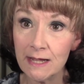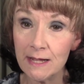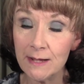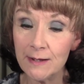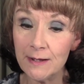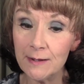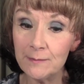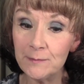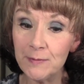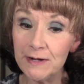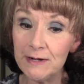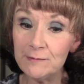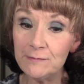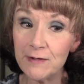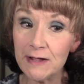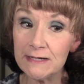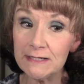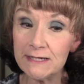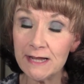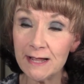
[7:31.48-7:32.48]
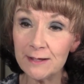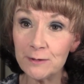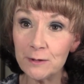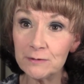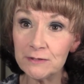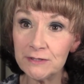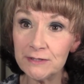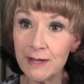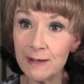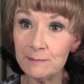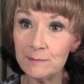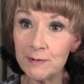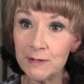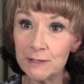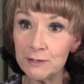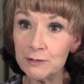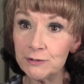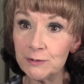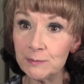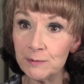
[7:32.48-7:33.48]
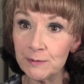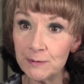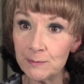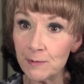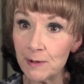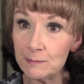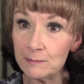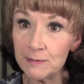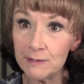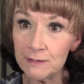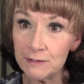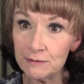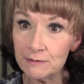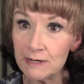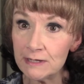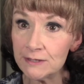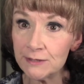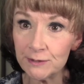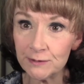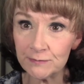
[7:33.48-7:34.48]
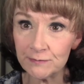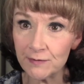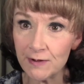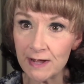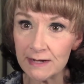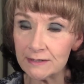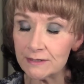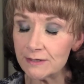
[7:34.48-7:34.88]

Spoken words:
But if I take those same pictures and put them on Pinterest, they're fine.